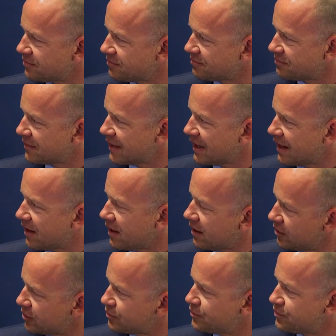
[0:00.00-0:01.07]

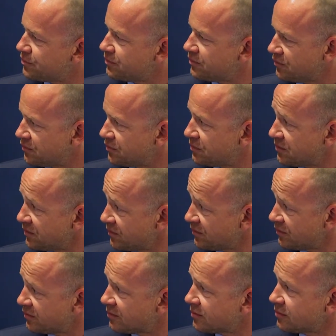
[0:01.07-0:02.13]

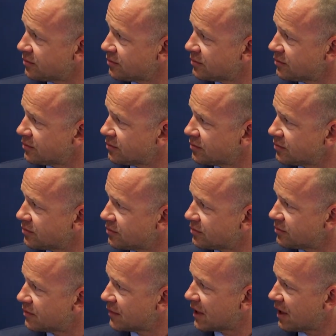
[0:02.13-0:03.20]

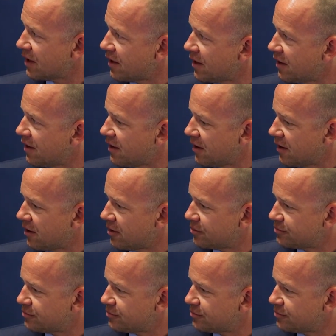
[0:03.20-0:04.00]
This person isn't speaking.